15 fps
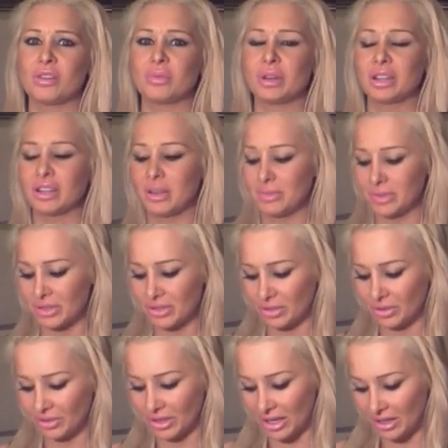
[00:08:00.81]
when it comes to
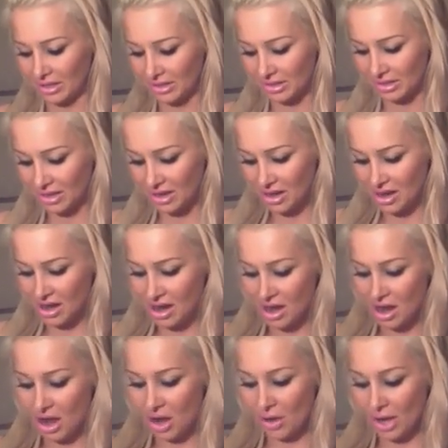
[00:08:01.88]
certain things.
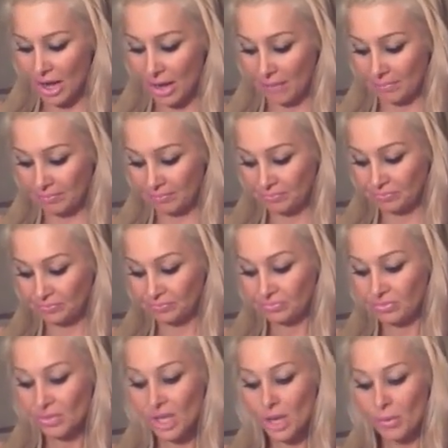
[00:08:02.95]
Okay,
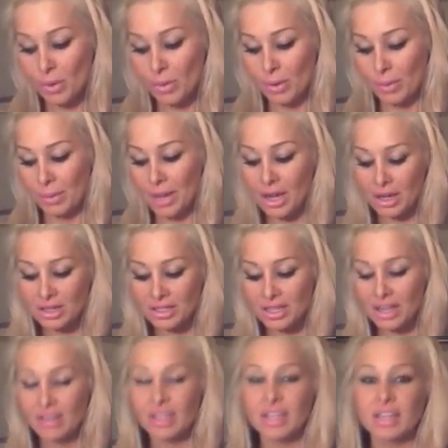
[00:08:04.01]
we went
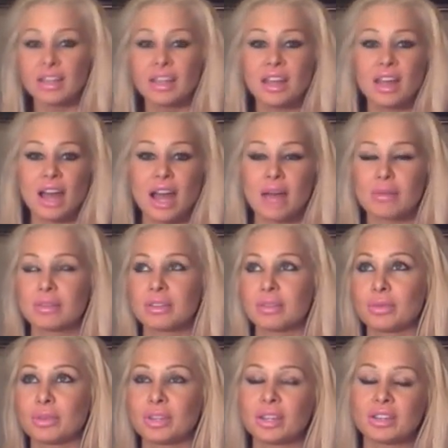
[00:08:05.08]
parasailing. I was
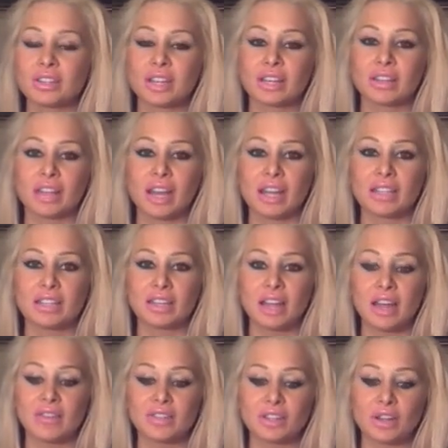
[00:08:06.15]
really irritated that I did
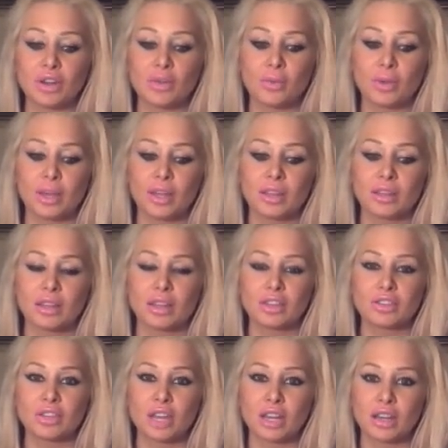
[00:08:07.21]
have to go with
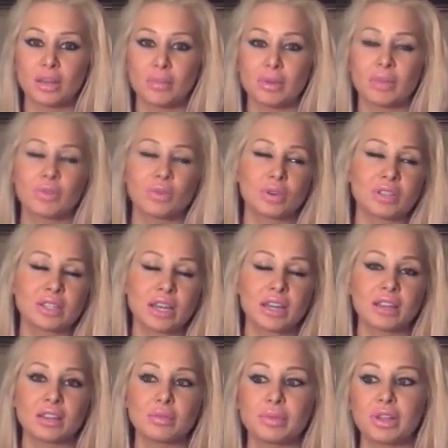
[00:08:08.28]
Jada, but of course Danny
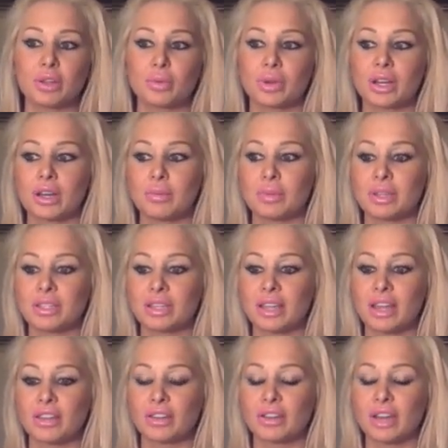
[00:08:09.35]
and Camila were going to be
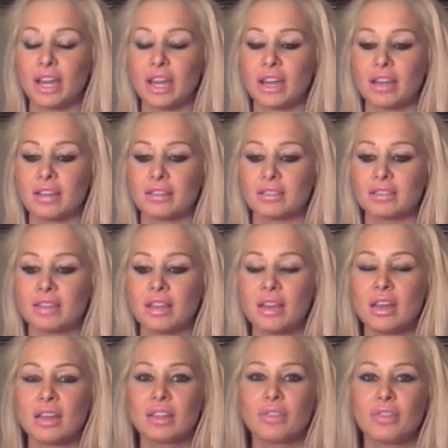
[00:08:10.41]
together. And
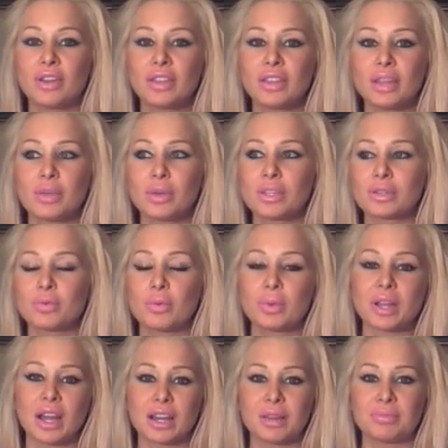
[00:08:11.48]
the funny thing was, is when we
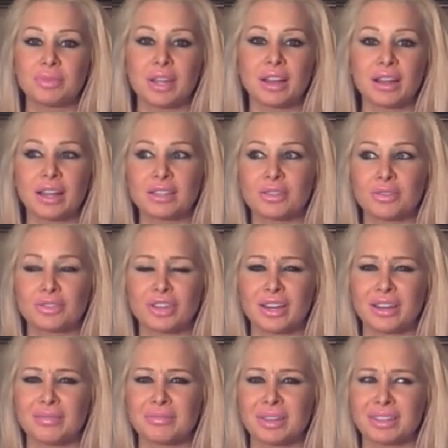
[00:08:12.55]
got up there, I told
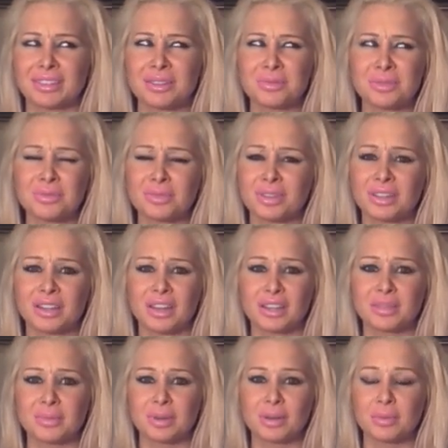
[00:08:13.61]
Jada, I'm like, "This was really not
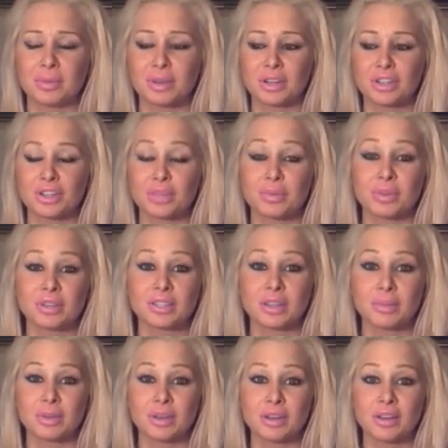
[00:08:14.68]
smart of production to put us up
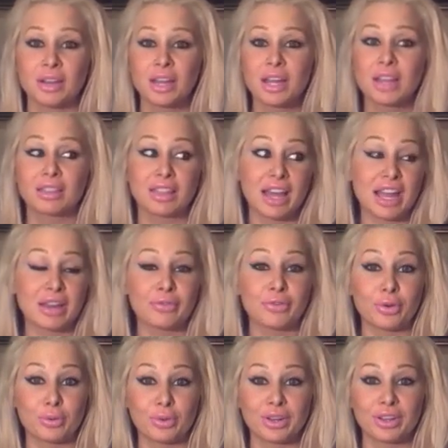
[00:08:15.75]
here. Like,
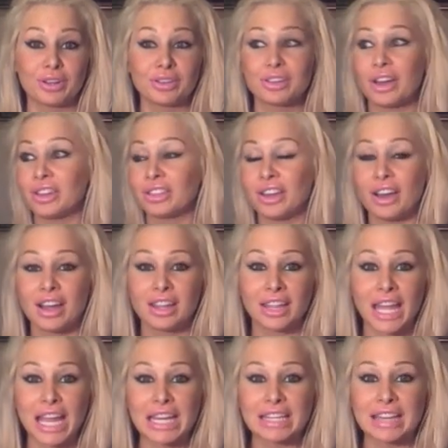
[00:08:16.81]
for real, y'all thought
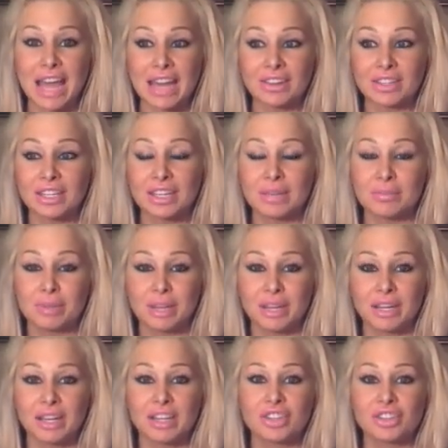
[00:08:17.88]
like Natalie getting bit
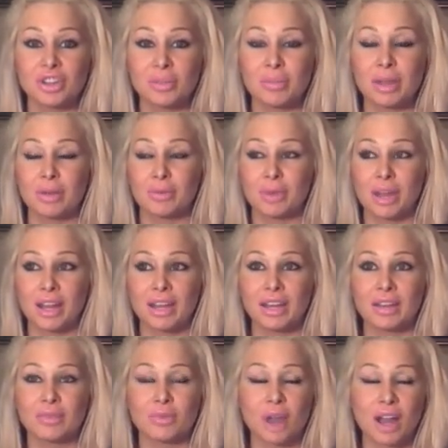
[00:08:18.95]
and jumped by Red
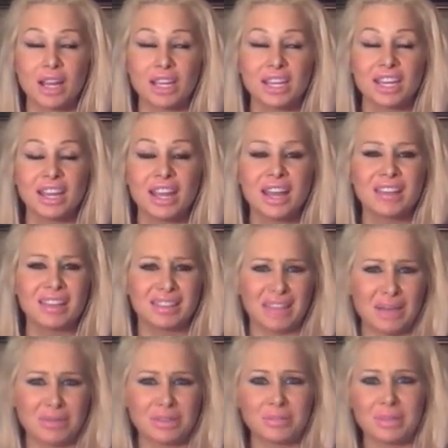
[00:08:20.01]
and Rocky,
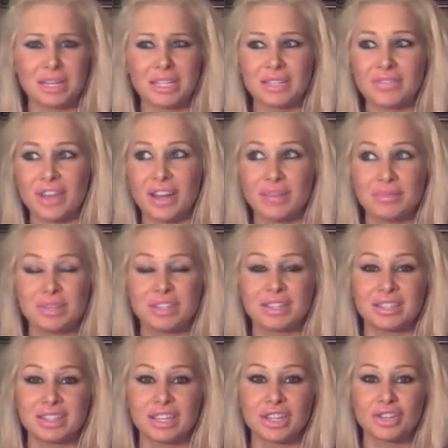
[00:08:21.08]
that was the biggest fight in
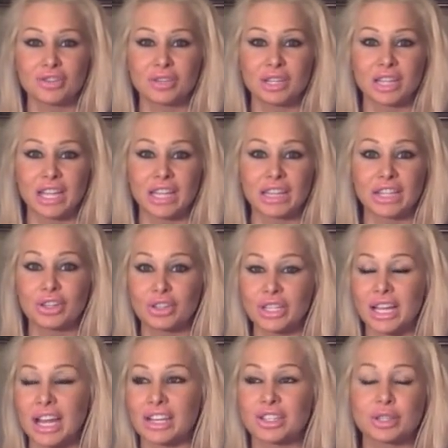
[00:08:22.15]
BGC history. Like,
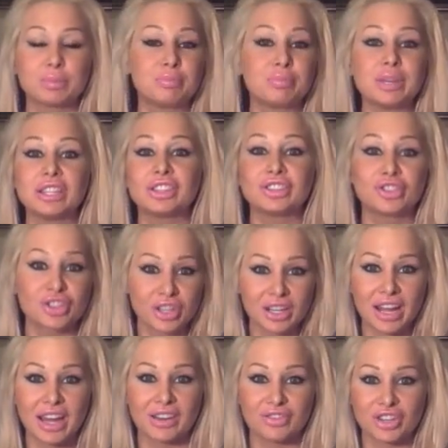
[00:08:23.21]
literally, I could just beat the shit
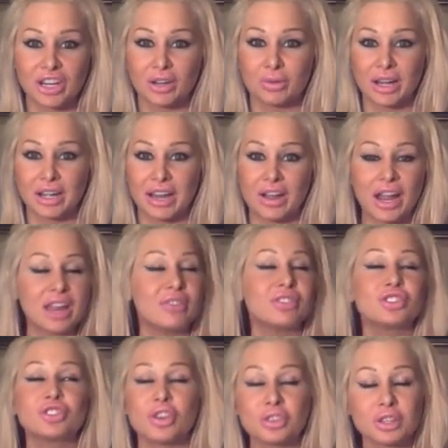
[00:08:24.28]
out of Jada right now." I even
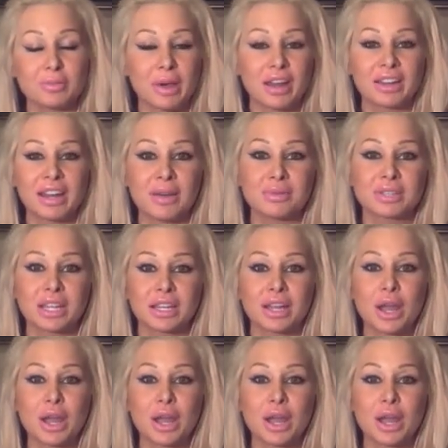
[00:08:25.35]
joked about it, and I was like,